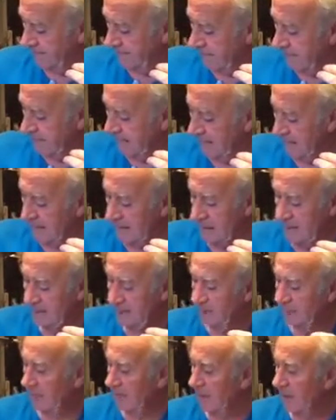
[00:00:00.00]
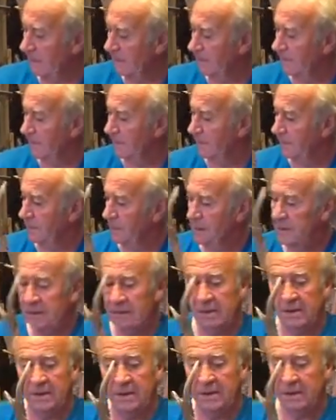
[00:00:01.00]
as I said, I'm
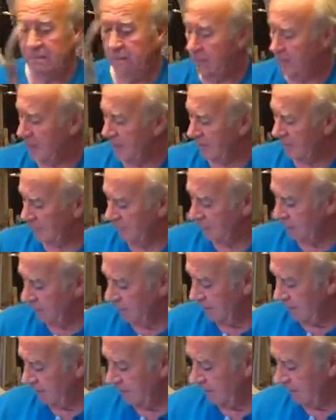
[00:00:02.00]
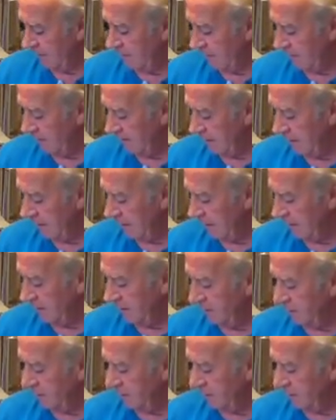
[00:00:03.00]
pleased. What did I show you? I think I did